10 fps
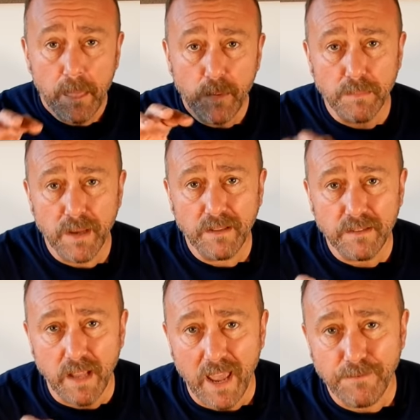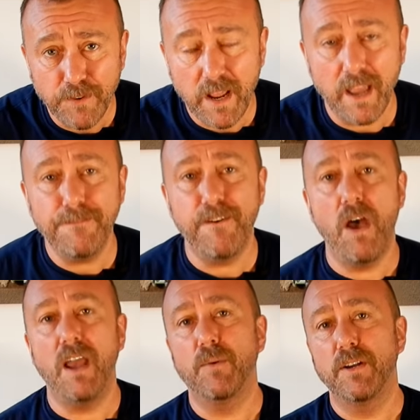But it means in everyday
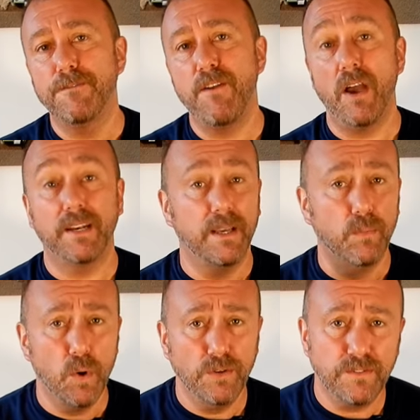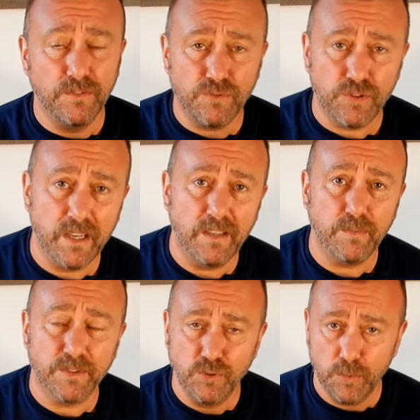flying, when you're flying near woods and
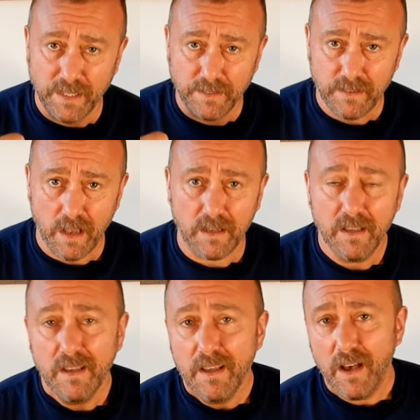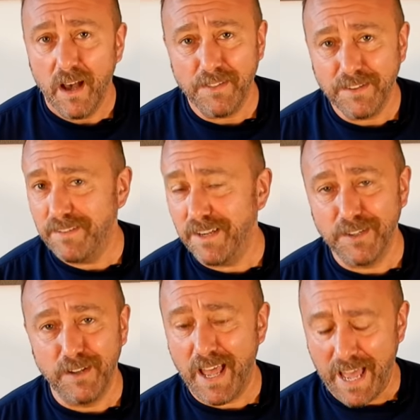trees, which normally suck the
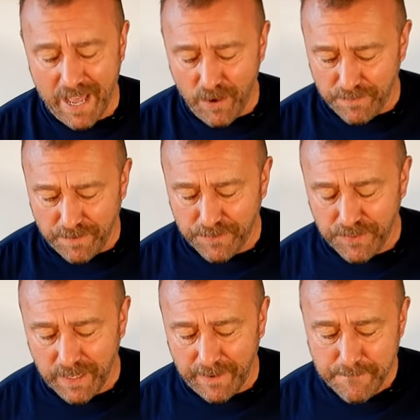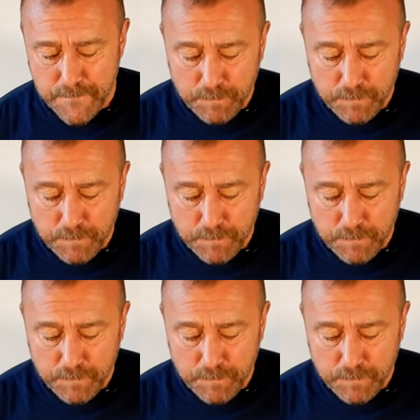signal out of everything,